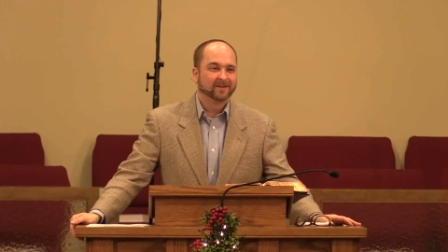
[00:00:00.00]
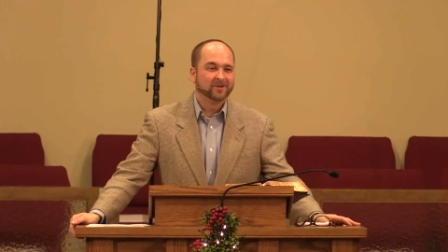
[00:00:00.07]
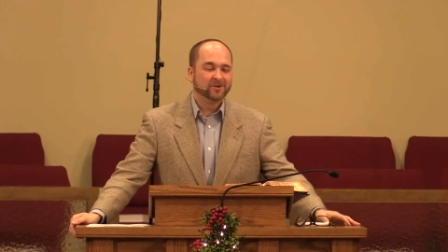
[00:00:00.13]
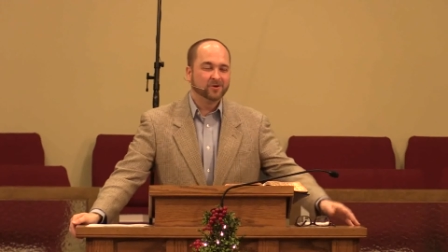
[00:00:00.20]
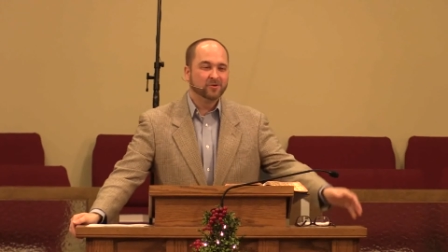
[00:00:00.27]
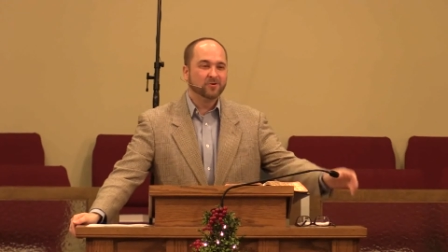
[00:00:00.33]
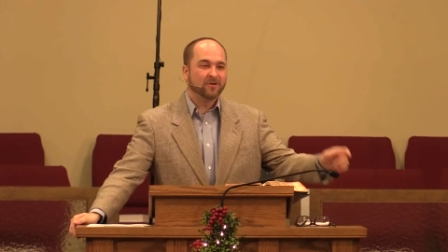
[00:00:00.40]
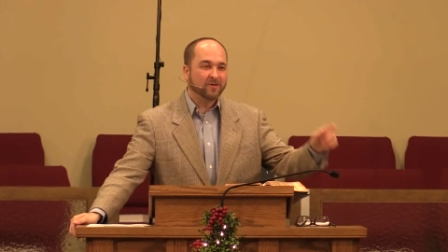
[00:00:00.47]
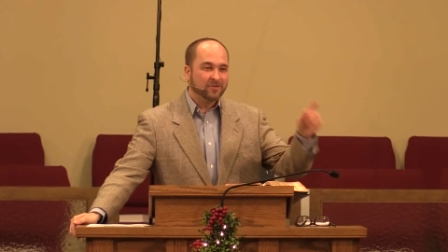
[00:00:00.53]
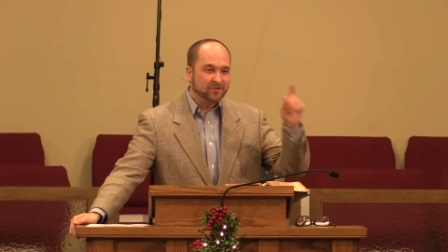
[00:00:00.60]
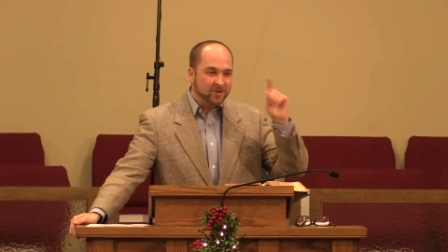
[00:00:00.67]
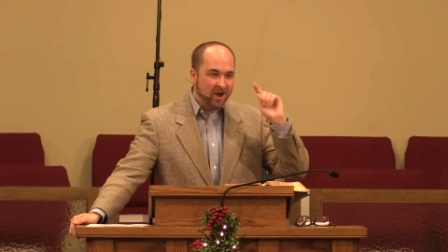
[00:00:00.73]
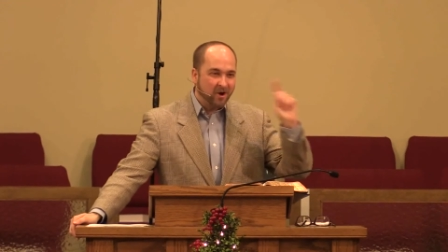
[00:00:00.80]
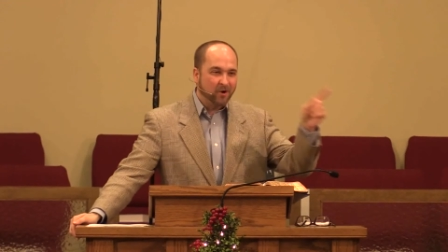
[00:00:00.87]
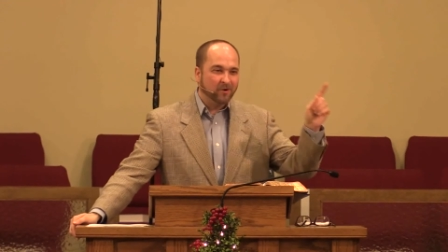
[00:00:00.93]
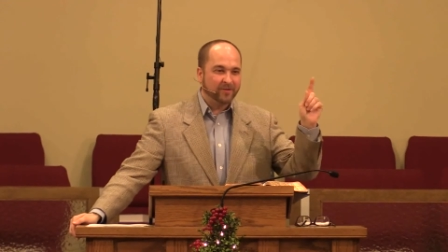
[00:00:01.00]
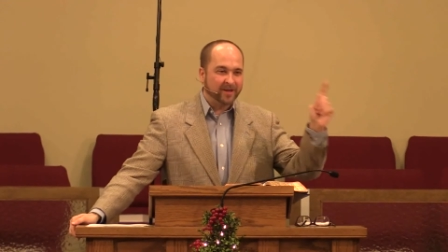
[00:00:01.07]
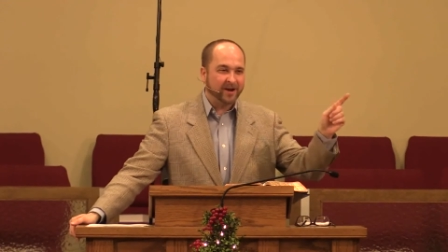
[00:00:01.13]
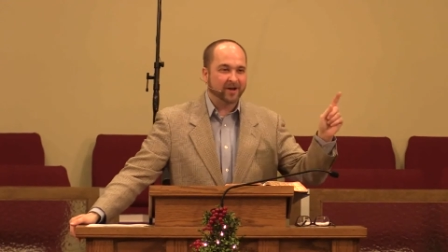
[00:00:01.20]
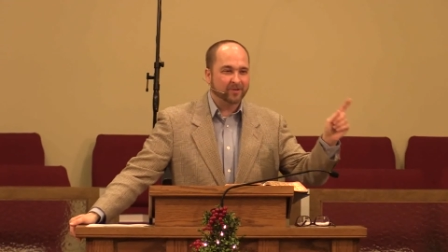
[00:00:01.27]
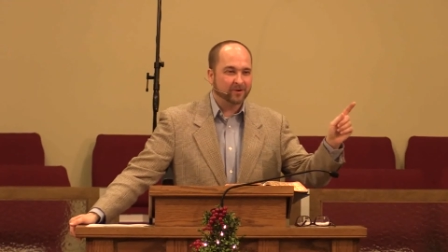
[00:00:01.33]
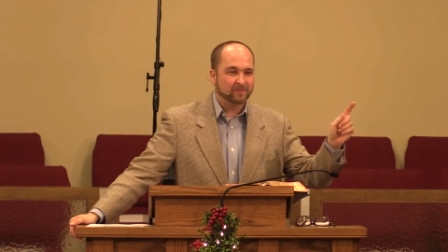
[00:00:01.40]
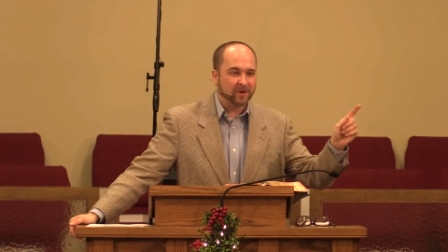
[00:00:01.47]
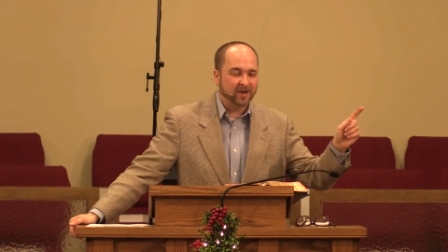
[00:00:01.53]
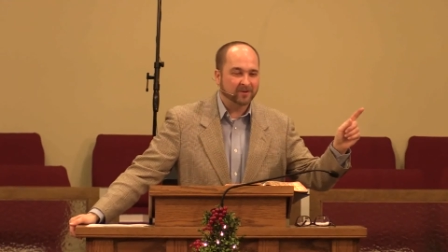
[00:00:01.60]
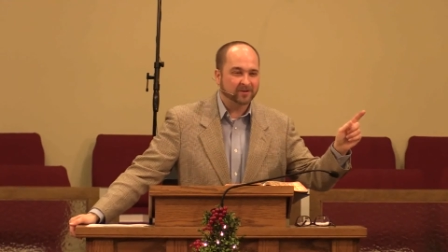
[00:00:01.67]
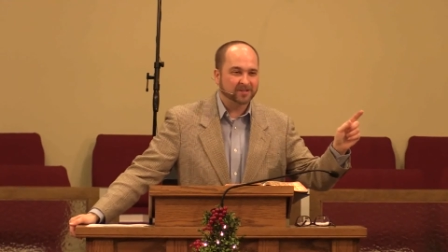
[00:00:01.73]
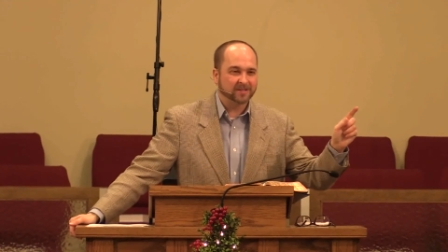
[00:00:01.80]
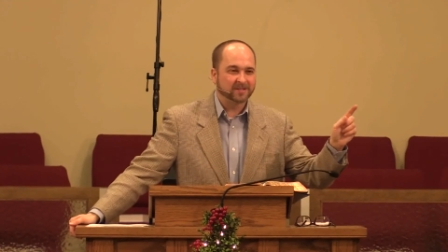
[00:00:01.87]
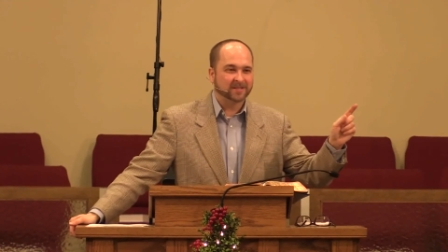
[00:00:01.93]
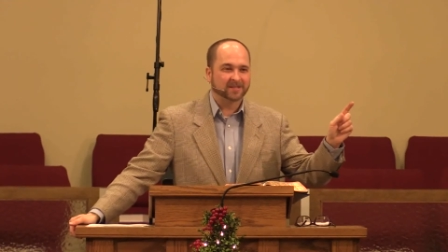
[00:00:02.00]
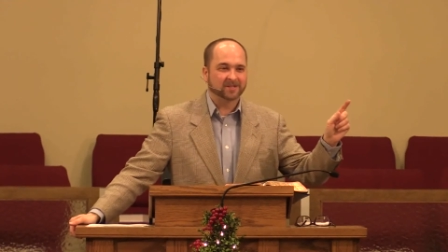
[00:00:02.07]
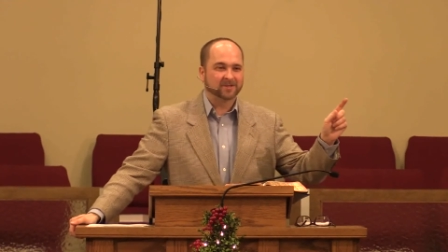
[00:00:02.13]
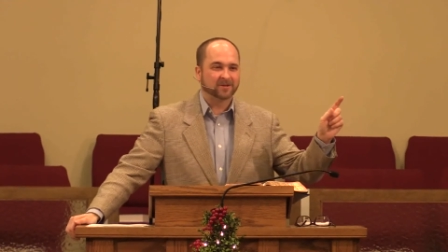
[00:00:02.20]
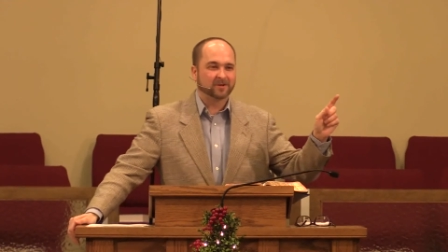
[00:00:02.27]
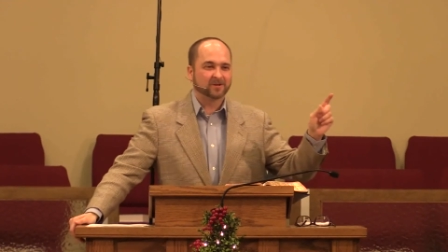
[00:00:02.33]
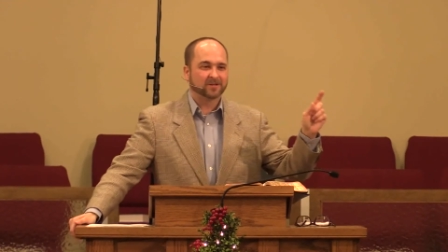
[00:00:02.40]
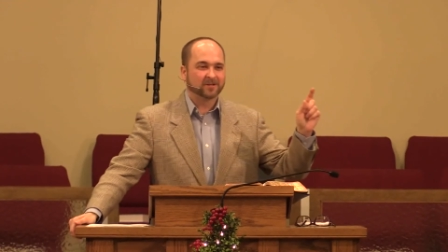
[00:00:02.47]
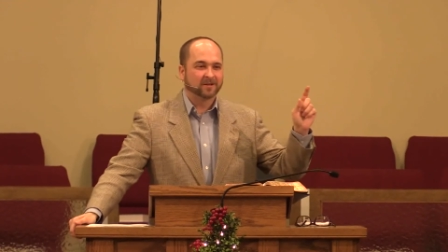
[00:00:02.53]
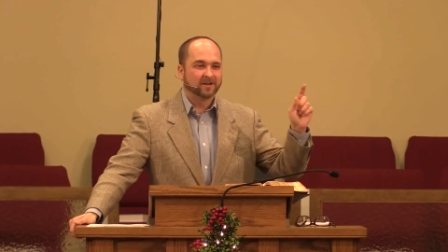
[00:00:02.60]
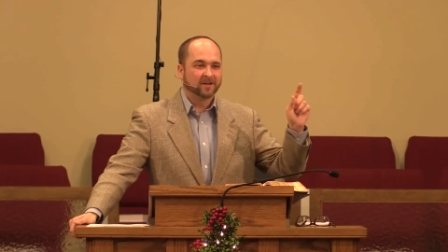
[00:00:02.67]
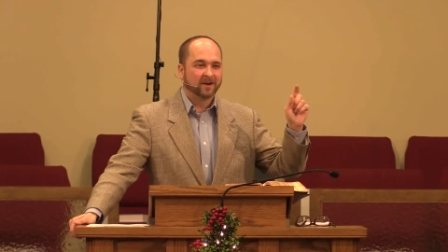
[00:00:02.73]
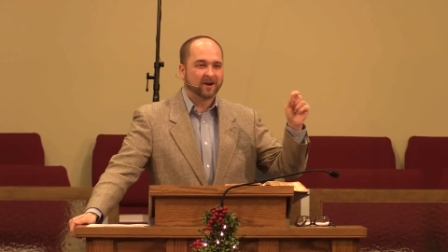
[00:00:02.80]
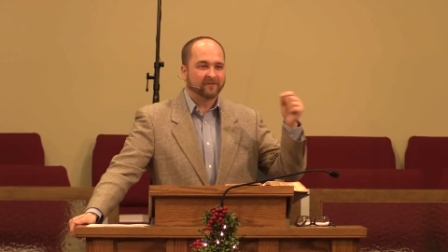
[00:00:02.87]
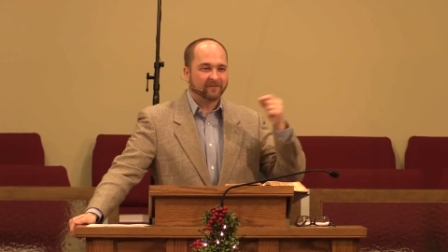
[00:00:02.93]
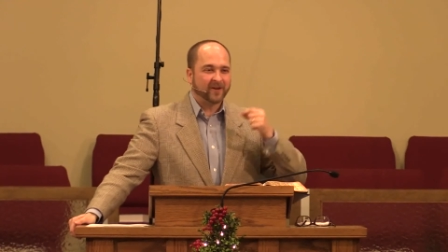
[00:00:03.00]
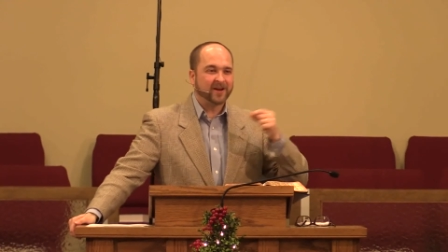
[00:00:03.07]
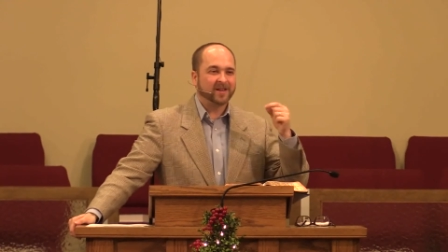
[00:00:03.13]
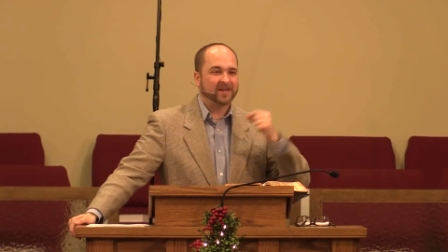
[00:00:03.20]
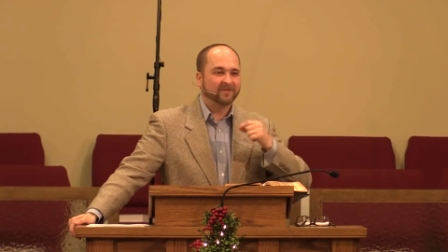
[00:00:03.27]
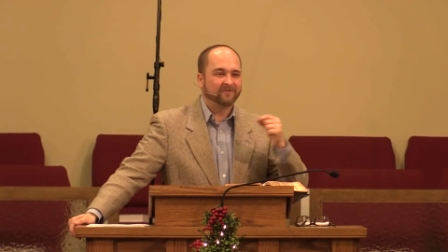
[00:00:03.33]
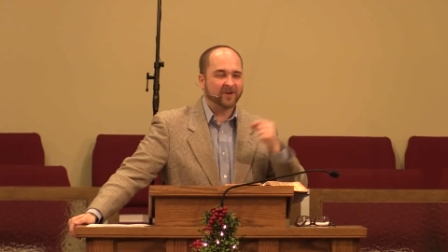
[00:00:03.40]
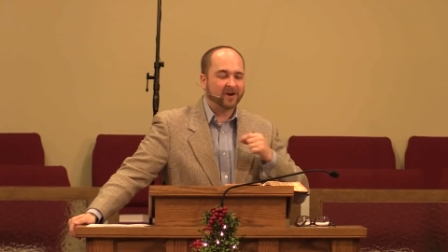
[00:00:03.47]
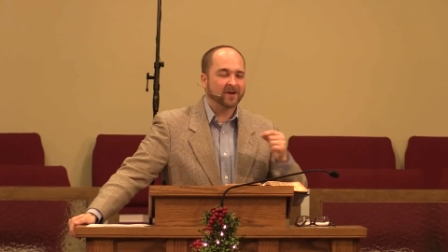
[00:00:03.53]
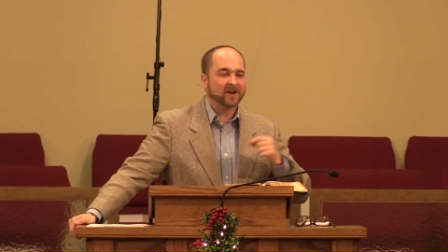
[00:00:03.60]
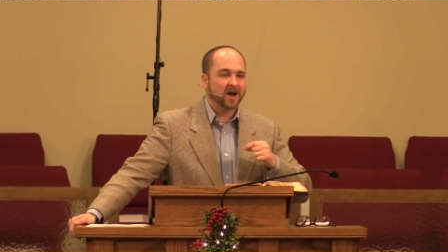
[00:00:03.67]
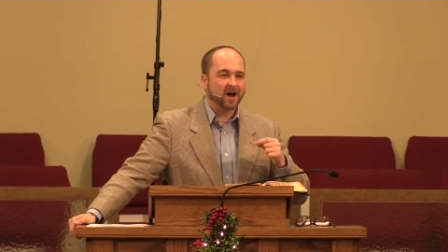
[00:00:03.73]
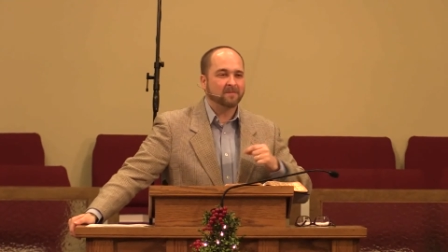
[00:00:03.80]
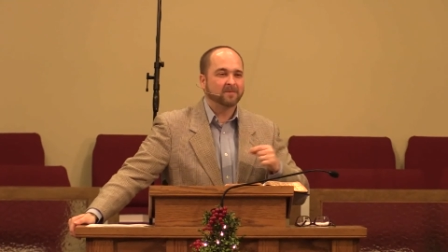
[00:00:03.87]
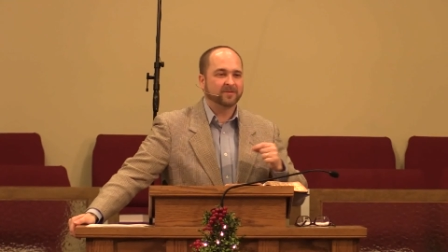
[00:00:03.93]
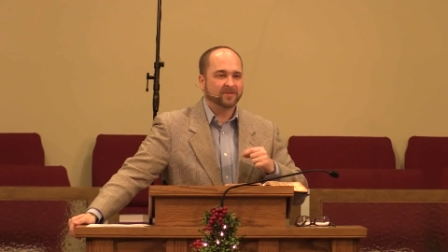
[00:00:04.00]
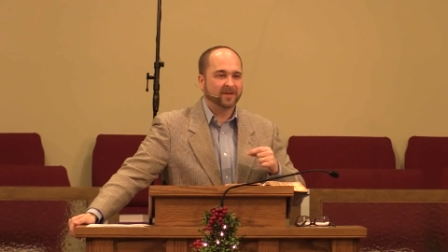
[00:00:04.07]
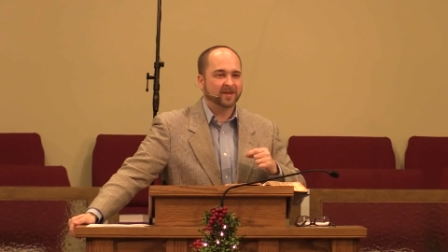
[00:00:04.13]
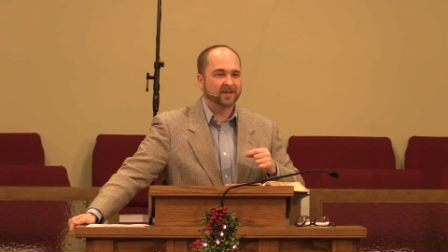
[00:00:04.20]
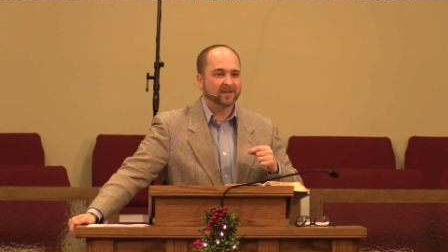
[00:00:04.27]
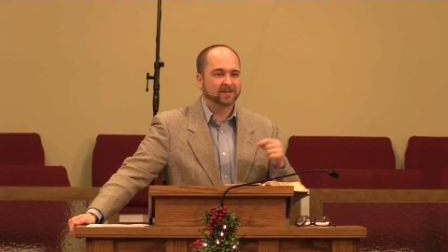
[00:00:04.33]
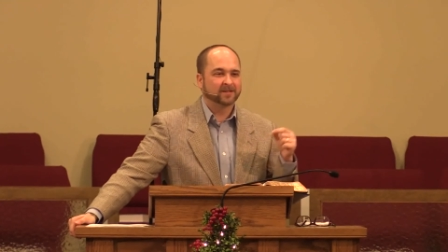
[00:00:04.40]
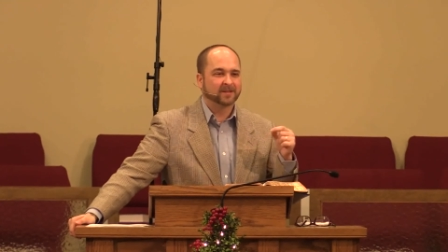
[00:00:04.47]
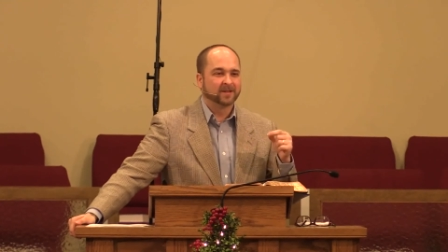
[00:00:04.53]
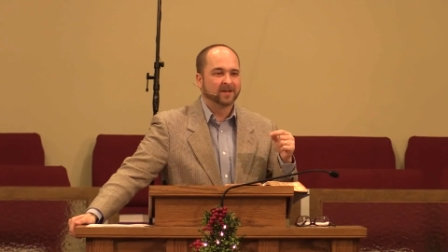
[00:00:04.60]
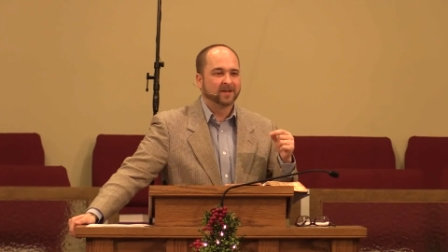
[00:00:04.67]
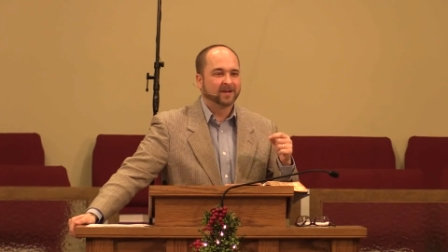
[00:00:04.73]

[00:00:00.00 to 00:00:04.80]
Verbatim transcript: You know that other brothers and sisters are fighting very common things.